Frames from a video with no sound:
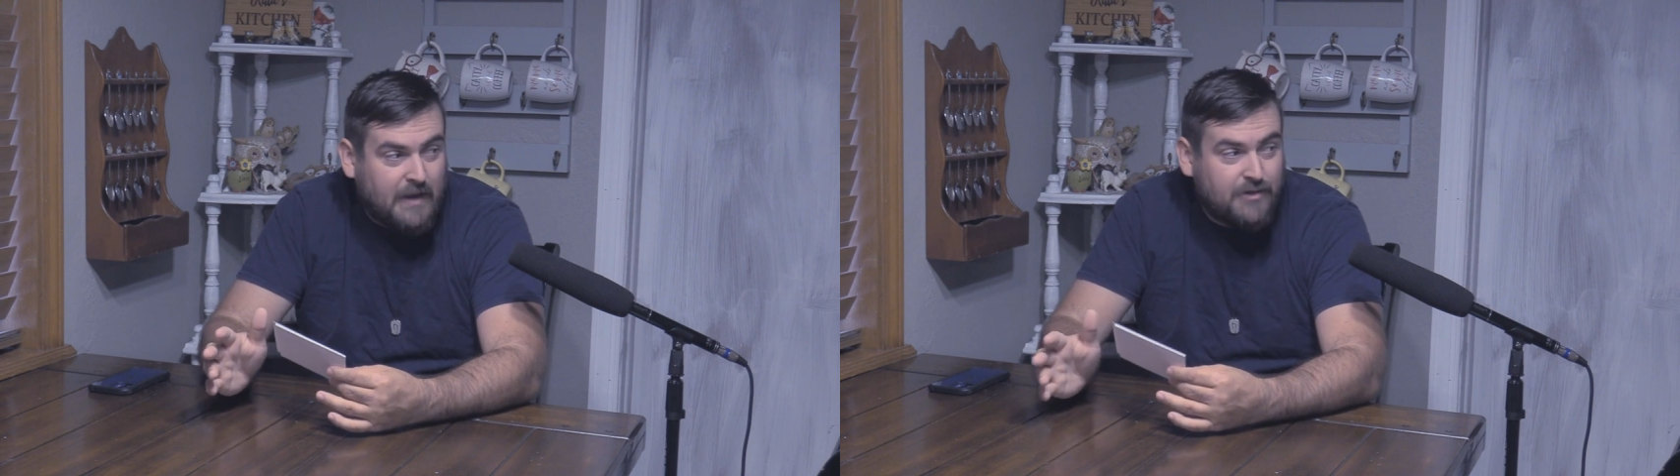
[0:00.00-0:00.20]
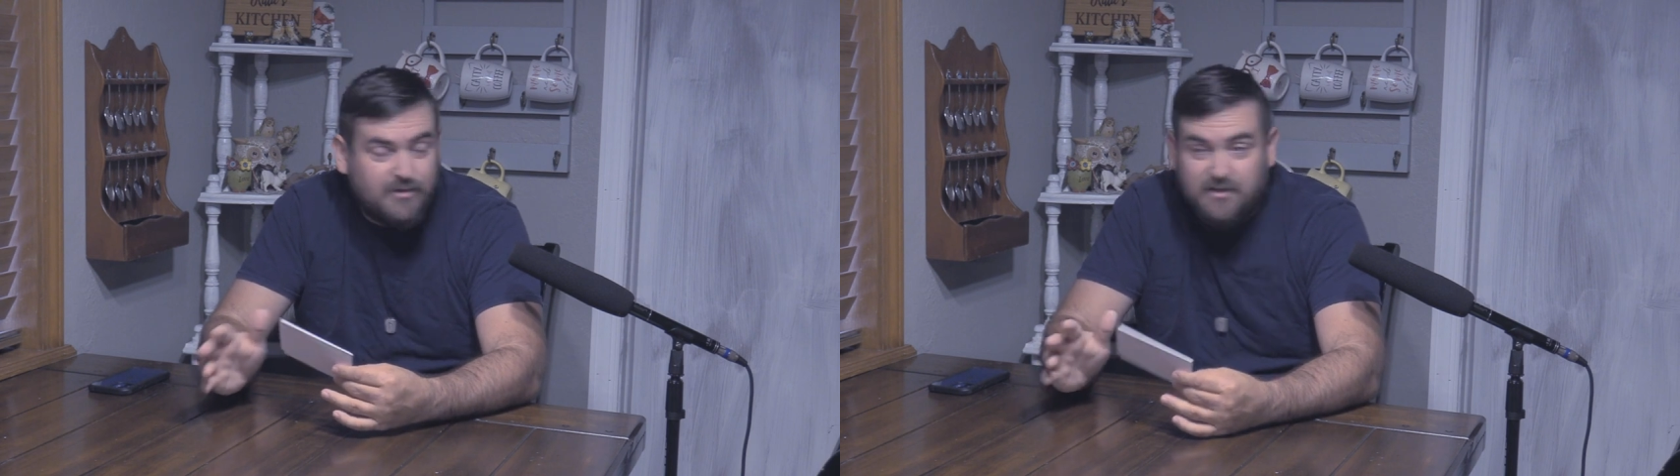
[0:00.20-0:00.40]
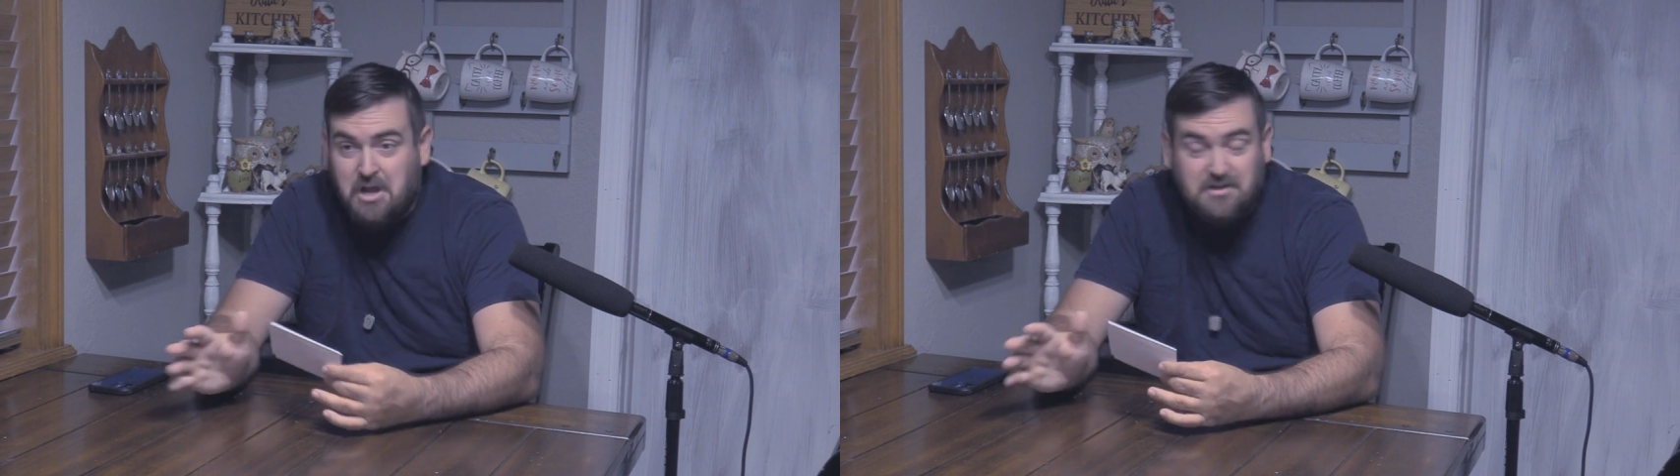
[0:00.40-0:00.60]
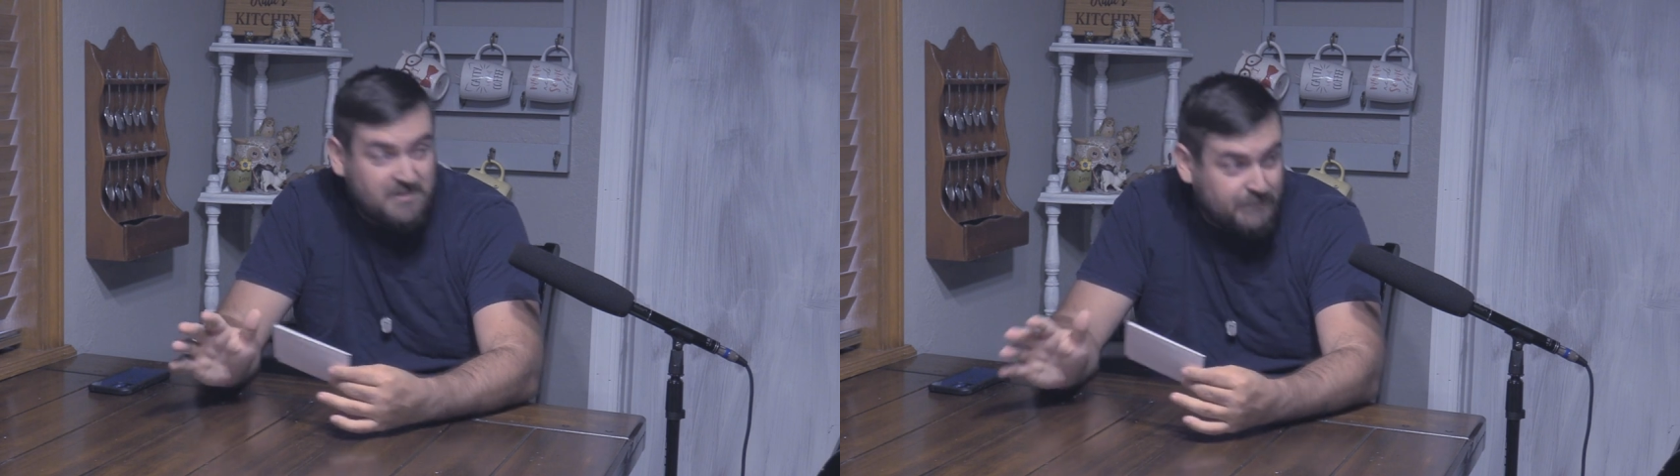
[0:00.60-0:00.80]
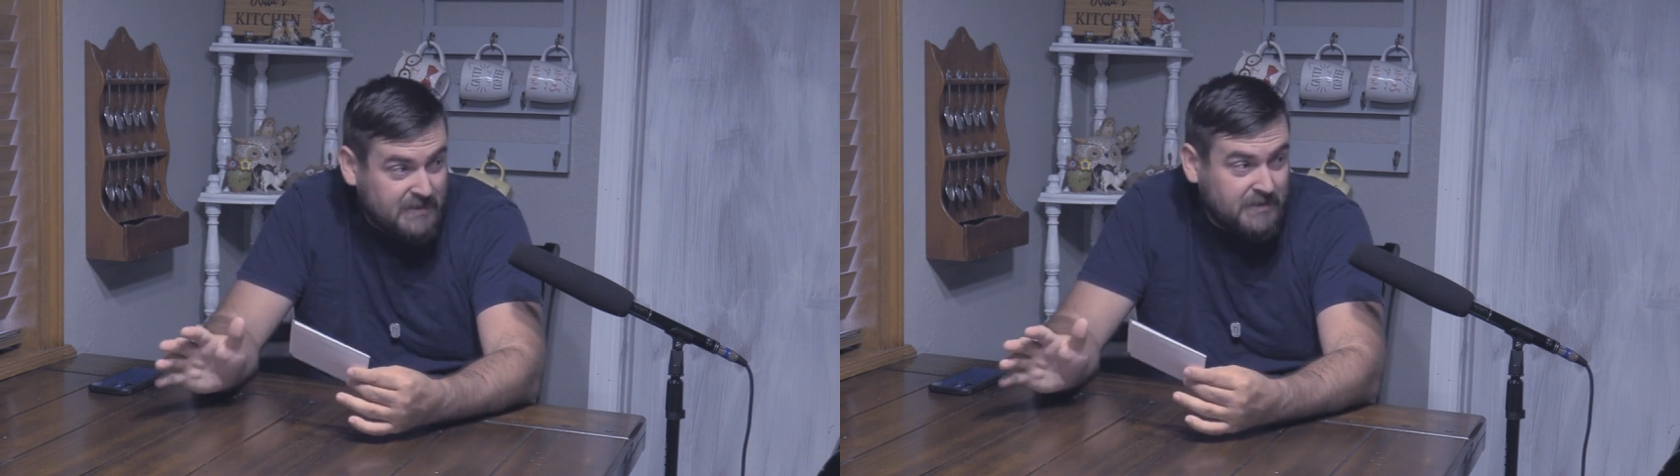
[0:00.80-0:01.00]
actually not
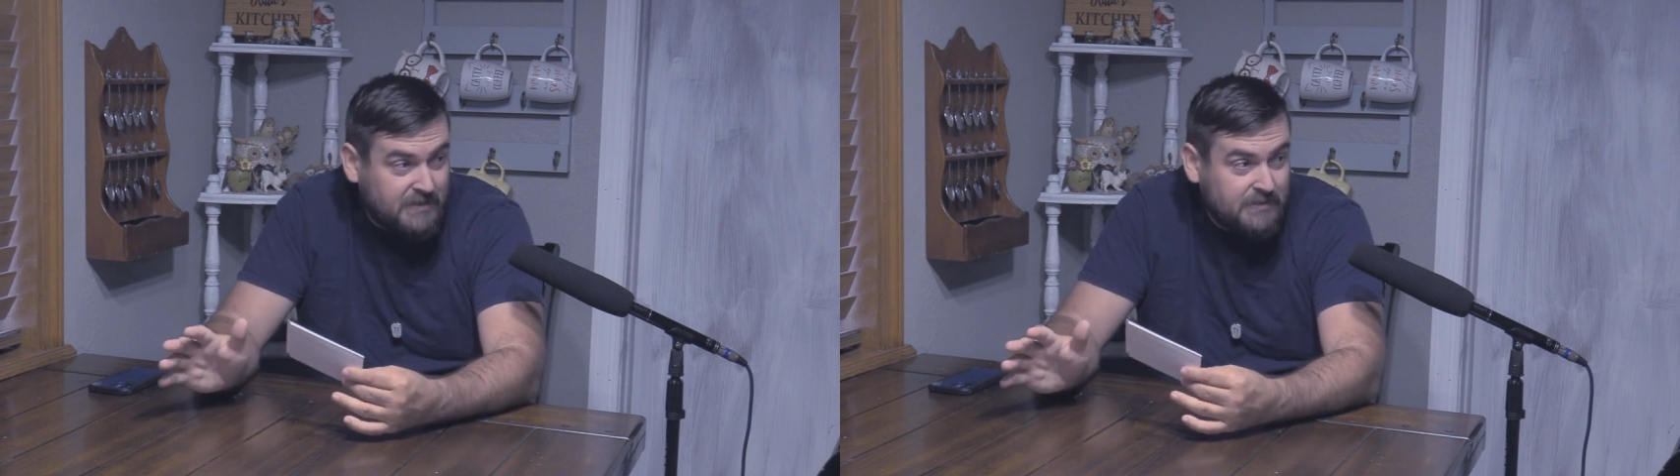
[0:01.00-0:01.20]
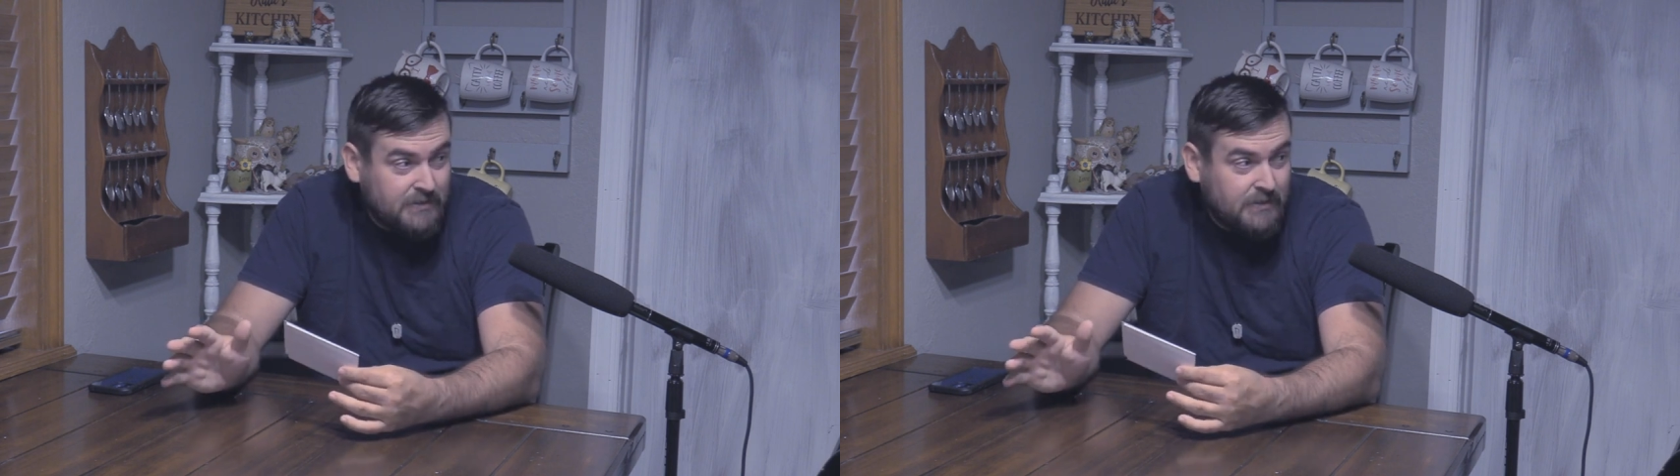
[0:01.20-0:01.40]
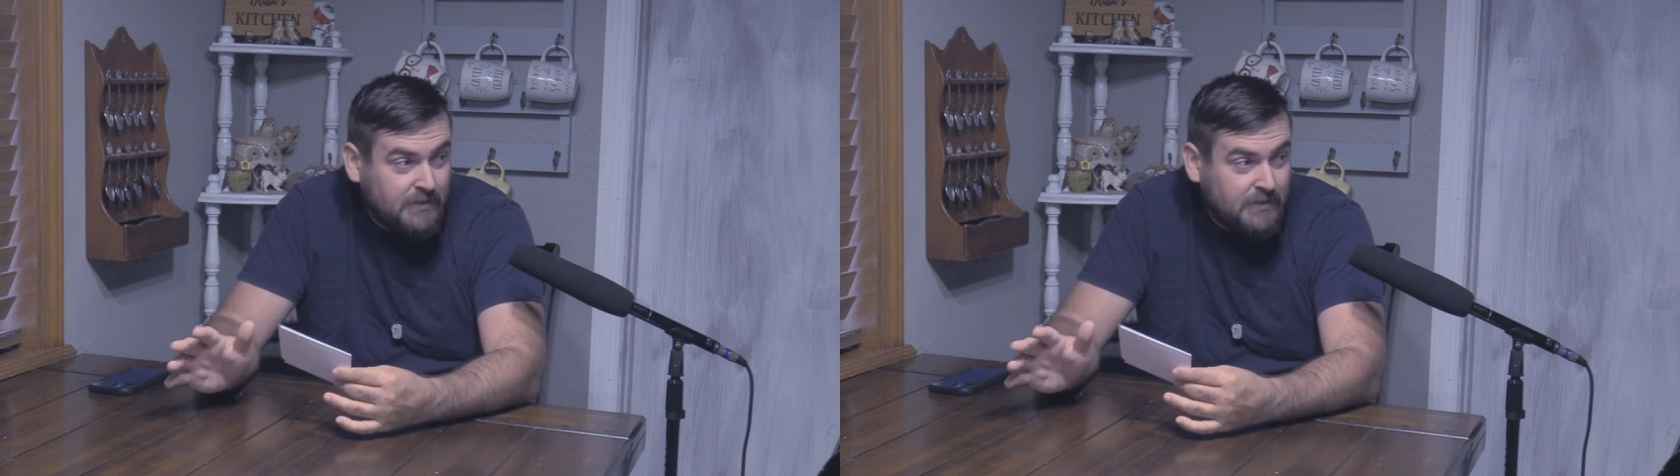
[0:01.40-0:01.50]
speak.